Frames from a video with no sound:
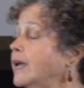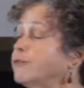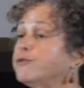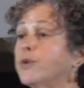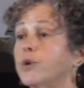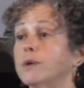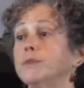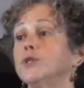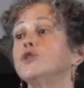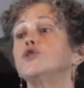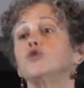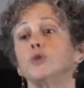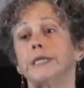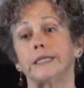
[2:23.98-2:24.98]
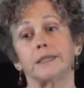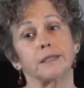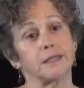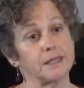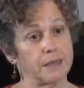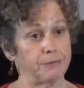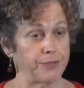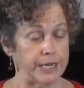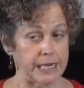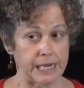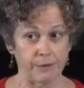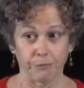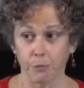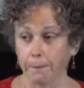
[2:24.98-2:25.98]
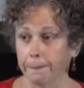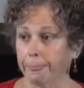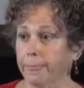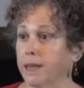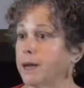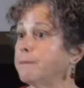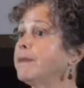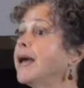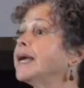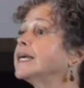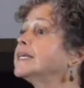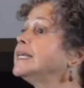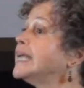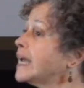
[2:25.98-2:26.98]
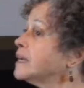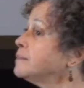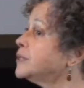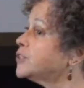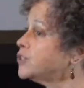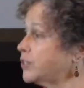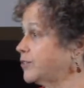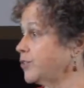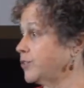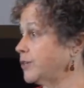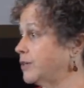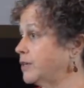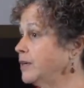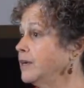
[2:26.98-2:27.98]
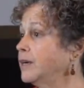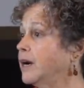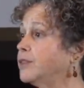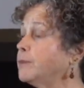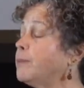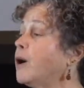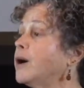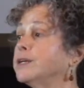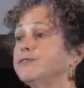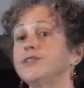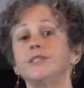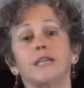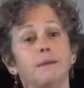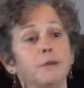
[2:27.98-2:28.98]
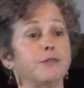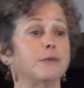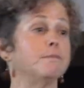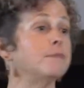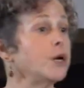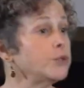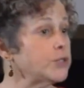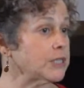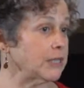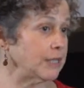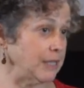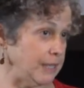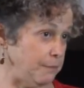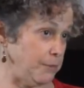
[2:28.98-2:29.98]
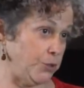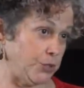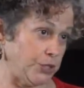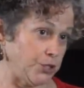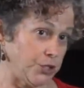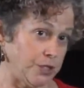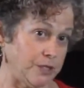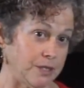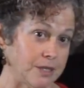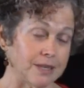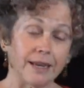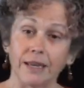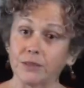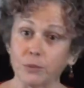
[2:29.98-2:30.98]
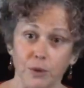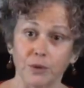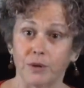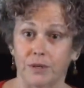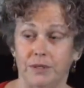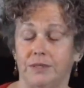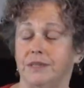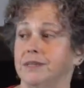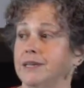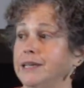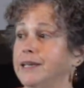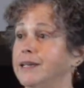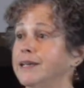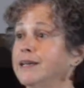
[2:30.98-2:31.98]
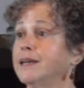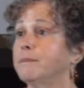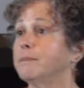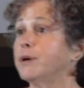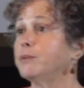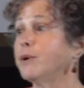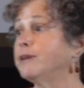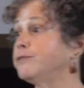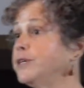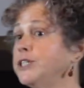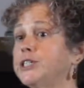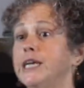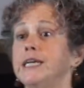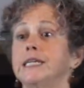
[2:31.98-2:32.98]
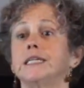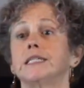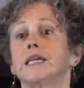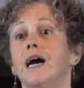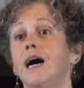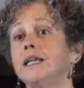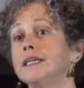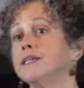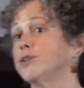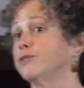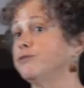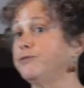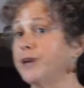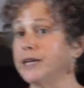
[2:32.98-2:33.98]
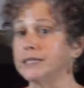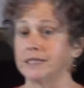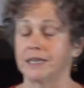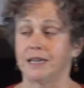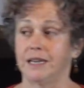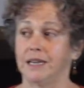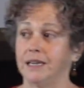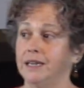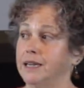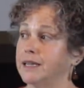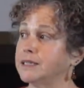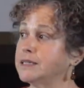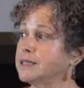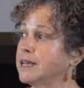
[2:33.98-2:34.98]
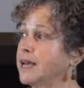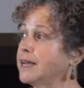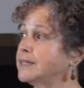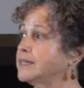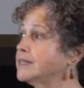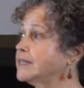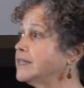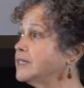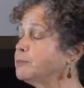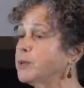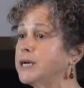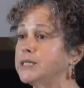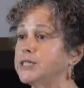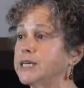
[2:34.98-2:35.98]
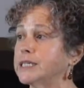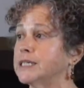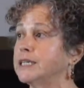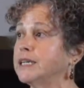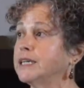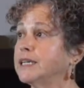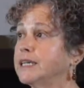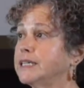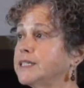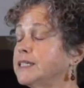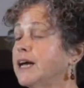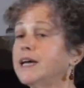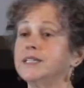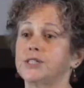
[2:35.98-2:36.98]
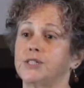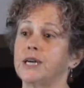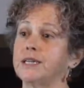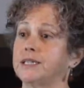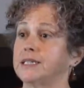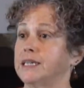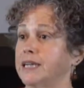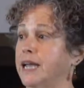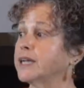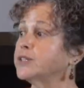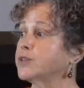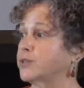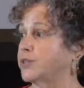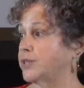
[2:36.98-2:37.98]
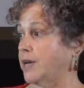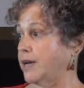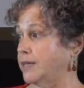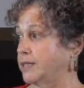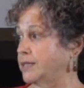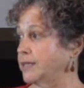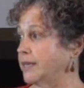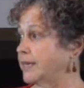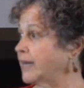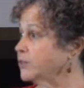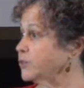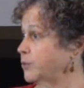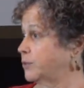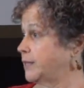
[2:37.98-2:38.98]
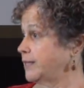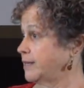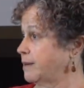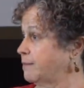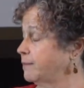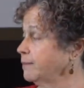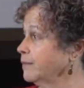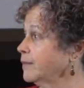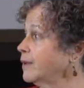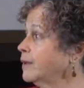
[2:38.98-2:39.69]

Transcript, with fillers: and form the Street Symphony, a magnanimous gesture on the part of some of the most elite musicians in the world. But what Vijay and his colleagues are finding is that this project is not just an exercise in altruism.